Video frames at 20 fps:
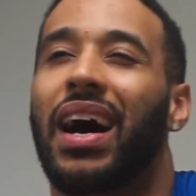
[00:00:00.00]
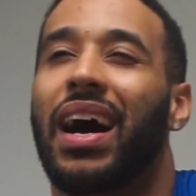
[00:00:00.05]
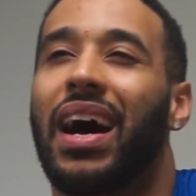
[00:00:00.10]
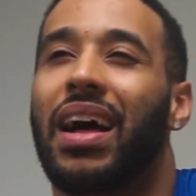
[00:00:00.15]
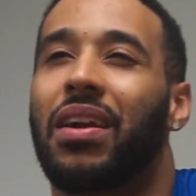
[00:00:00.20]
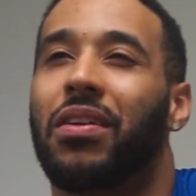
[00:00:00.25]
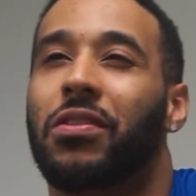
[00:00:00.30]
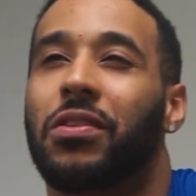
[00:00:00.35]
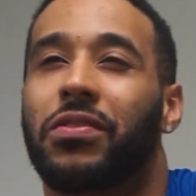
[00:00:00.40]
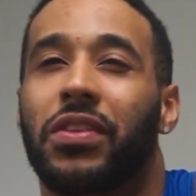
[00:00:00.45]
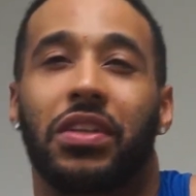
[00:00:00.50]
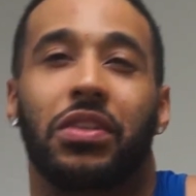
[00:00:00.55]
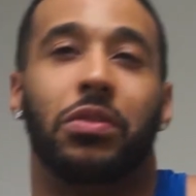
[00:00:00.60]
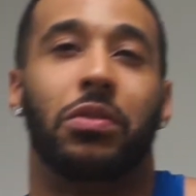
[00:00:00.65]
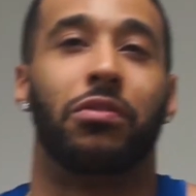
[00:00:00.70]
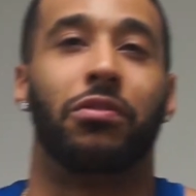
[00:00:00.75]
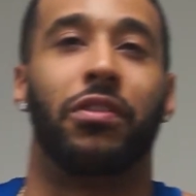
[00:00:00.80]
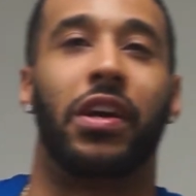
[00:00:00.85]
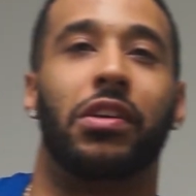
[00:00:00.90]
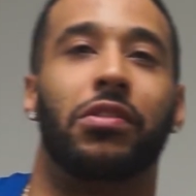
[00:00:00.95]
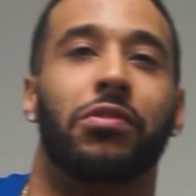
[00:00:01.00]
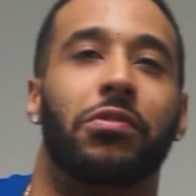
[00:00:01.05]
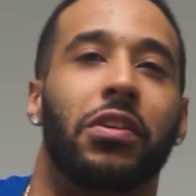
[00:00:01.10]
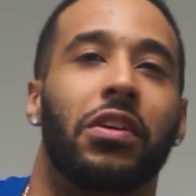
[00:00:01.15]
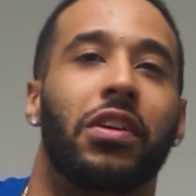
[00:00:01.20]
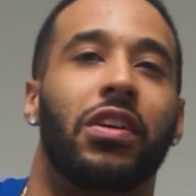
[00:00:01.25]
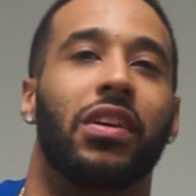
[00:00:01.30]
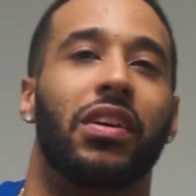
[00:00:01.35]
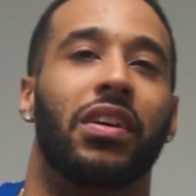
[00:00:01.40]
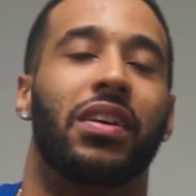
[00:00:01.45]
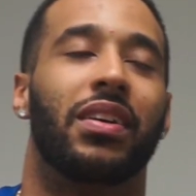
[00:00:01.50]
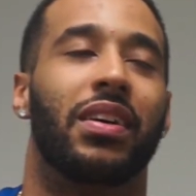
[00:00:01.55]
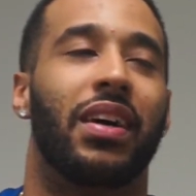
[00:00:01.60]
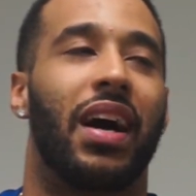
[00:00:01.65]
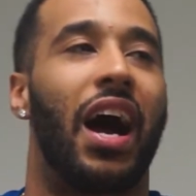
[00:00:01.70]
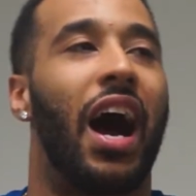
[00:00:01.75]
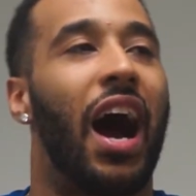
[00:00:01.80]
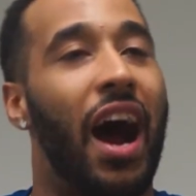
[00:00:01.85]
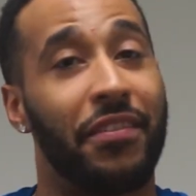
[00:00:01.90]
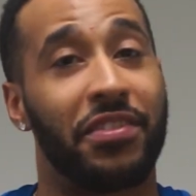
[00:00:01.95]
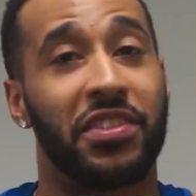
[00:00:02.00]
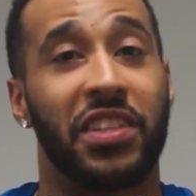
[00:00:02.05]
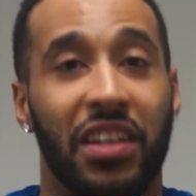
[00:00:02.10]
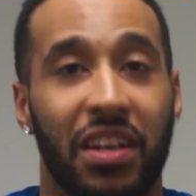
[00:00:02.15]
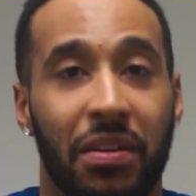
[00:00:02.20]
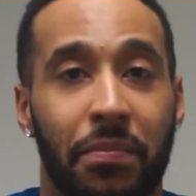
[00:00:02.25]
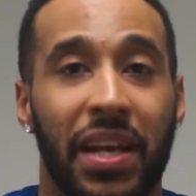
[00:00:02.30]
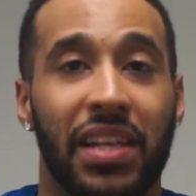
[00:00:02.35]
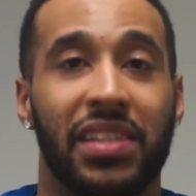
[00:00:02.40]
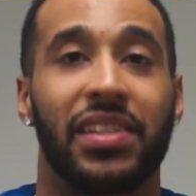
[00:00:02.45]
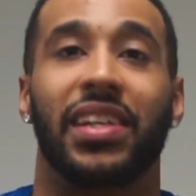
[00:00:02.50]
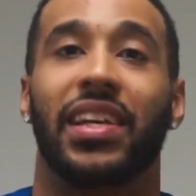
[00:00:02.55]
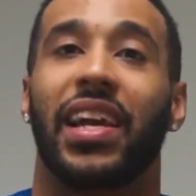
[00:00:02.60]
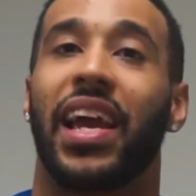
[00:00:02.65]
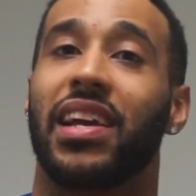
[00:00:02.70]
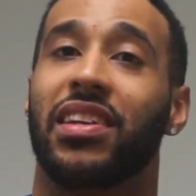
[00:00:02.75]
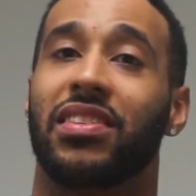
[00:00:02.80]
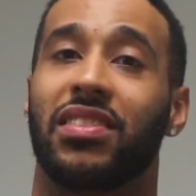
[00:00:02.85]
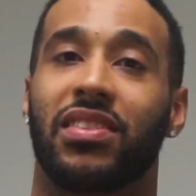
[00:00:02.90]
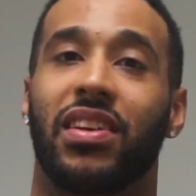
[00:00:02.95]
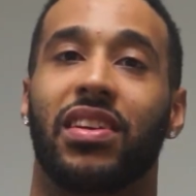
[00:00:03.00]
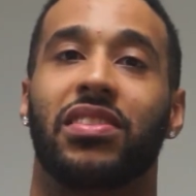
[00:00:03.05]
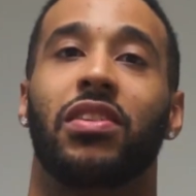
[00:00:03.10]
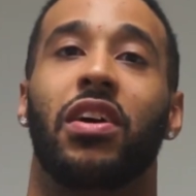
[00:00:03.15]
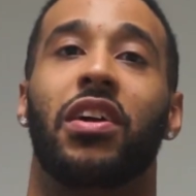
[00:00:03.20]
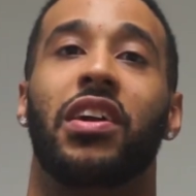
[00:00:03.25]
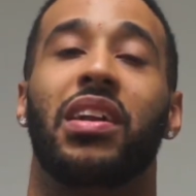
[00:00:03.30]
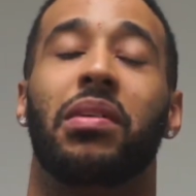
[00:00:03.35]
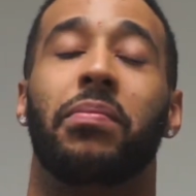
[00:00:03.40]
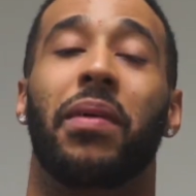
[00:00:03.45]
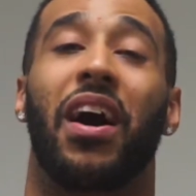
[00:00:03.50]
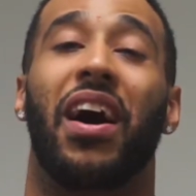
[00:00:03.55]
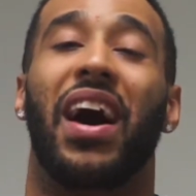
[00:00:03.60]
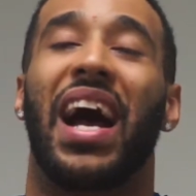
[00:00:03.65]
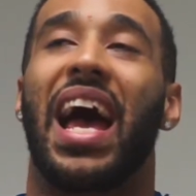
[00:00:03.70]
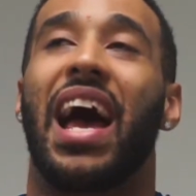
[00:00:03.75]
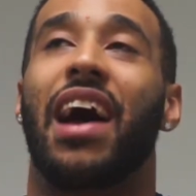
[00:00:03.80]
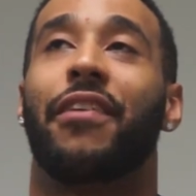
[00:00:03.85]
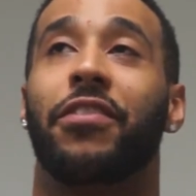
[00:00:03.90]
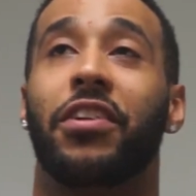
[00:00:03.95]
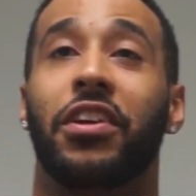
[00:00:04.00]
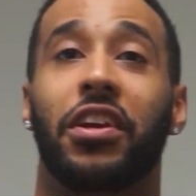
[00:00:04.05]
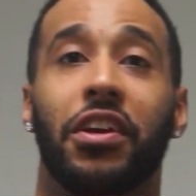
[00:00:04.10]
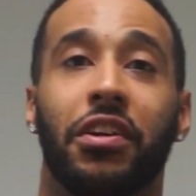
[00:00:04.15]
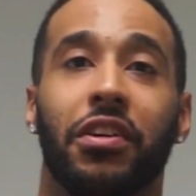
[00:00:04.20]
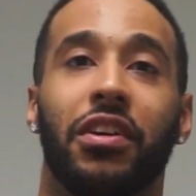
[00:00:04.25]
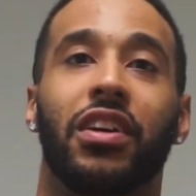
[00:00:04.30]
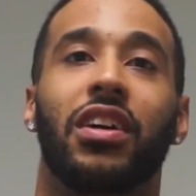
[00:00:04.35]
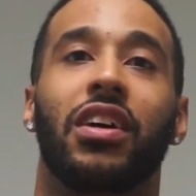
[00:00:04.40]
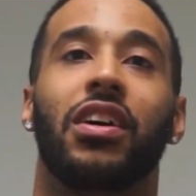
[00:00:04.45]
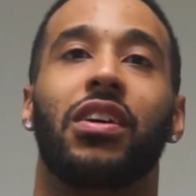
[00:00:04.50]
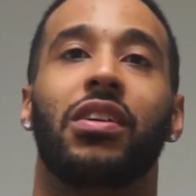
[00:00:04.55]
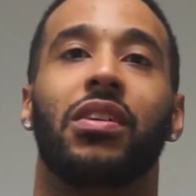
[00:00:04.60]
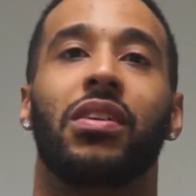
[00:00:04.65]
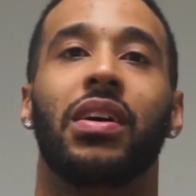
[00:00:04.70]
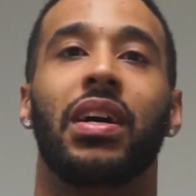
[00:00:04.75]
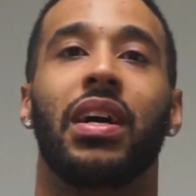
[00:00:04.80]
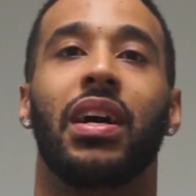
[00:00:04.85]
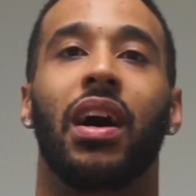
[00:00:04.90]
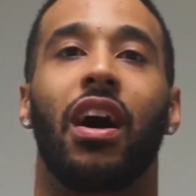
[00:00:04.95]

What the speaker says: I don't know if they do it right or wrong. I've seen amazing gains since I started about half a year ago.